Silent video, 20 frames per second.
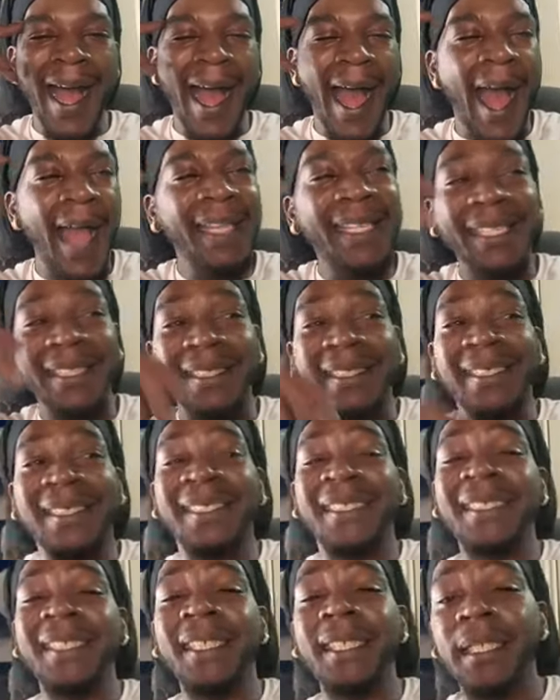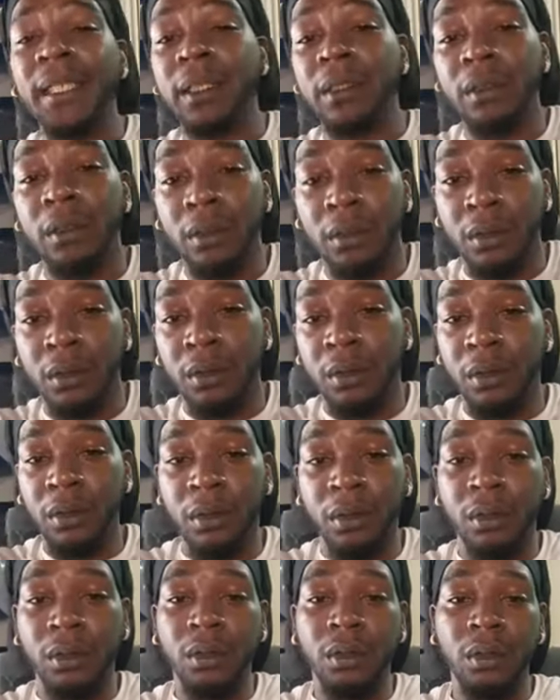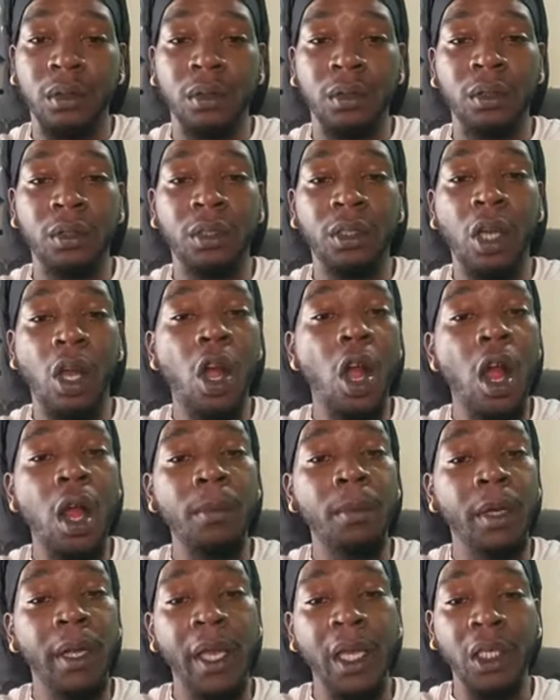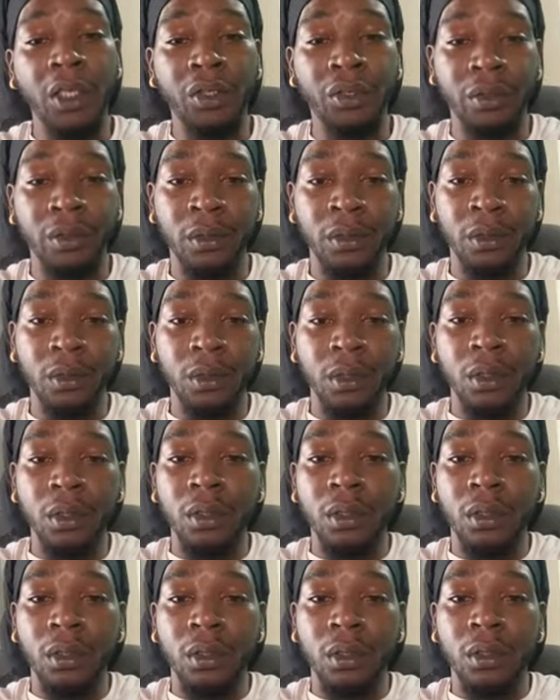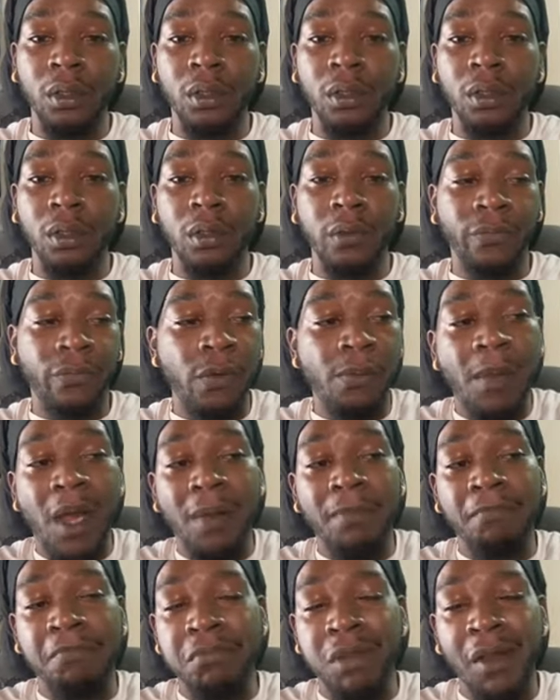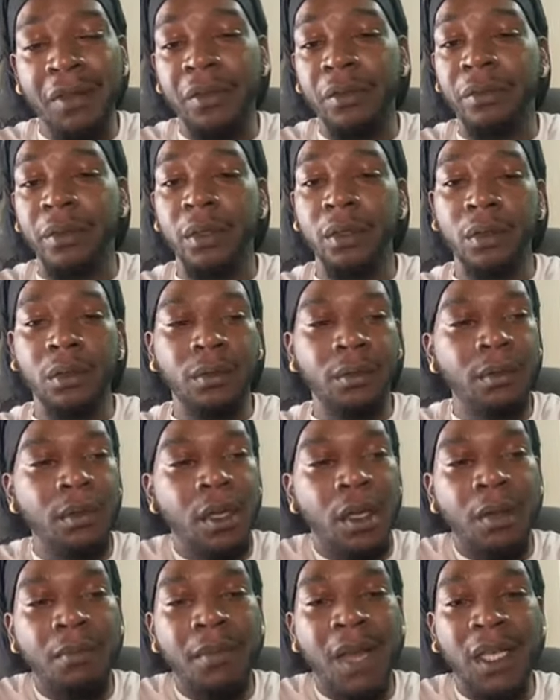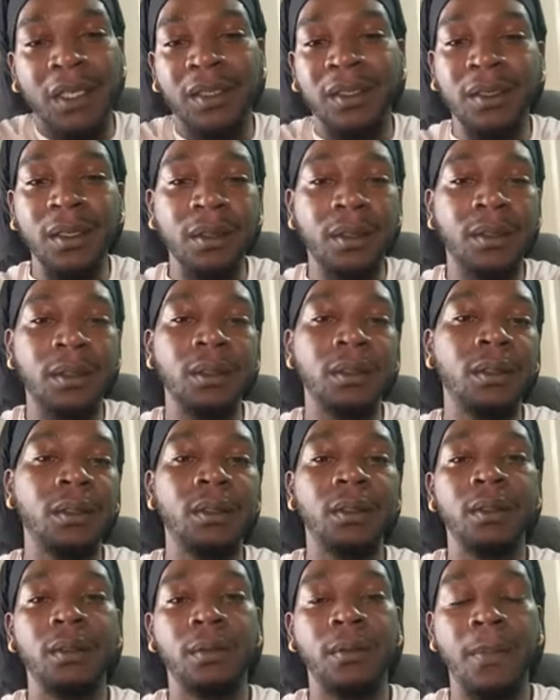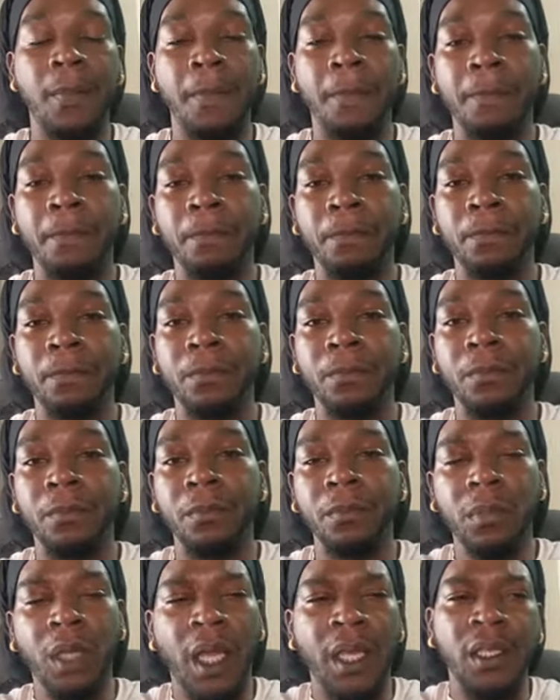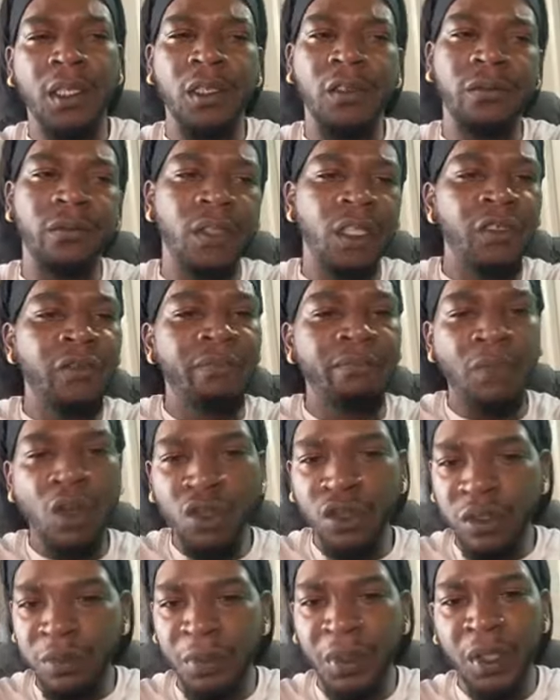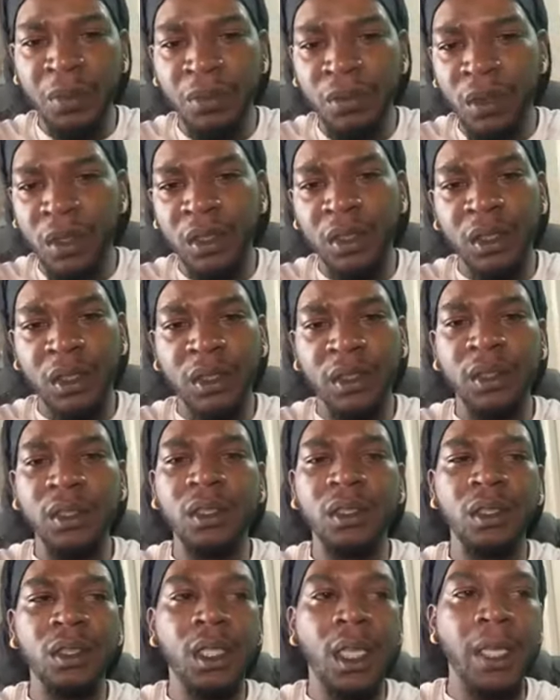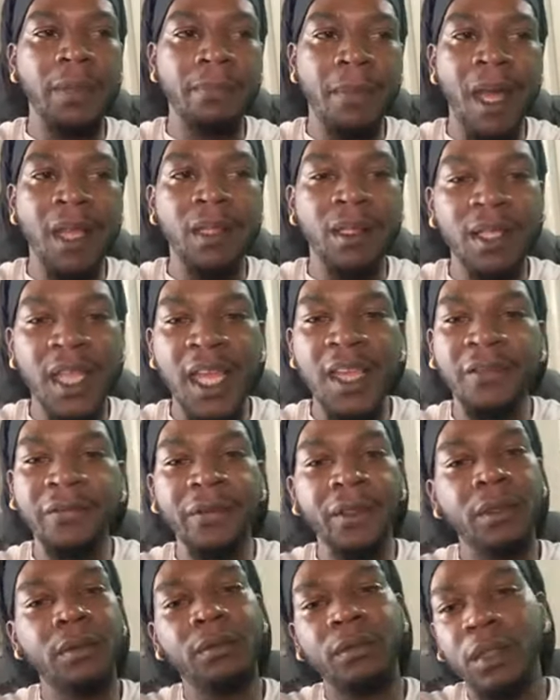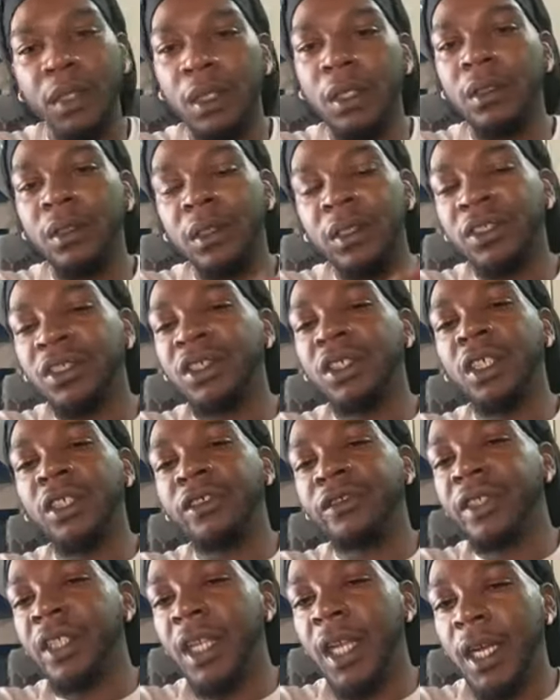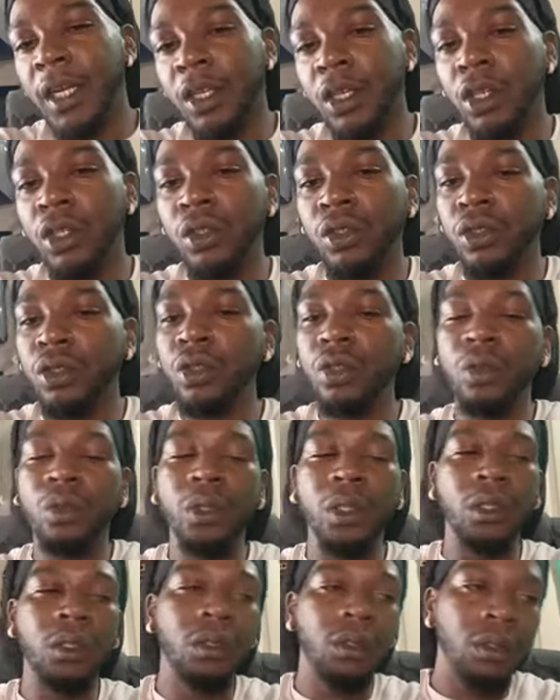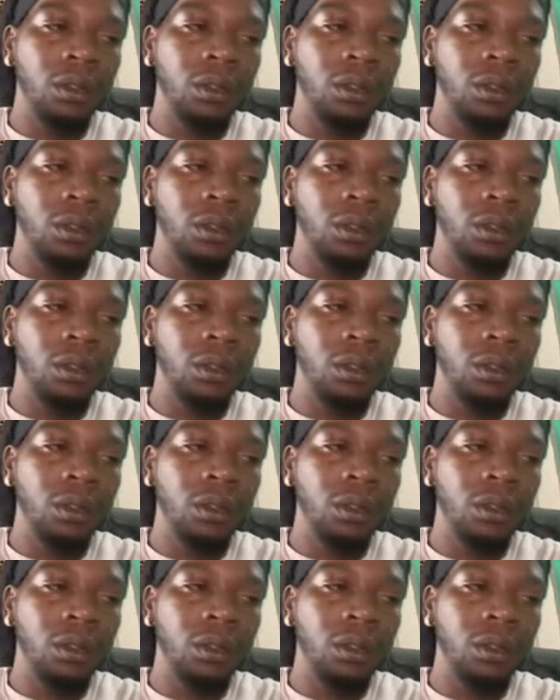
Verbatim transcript: I can see the harbor hatred for my brother and my sisters. Like if, if most people understood like my life and the stuff that I go through with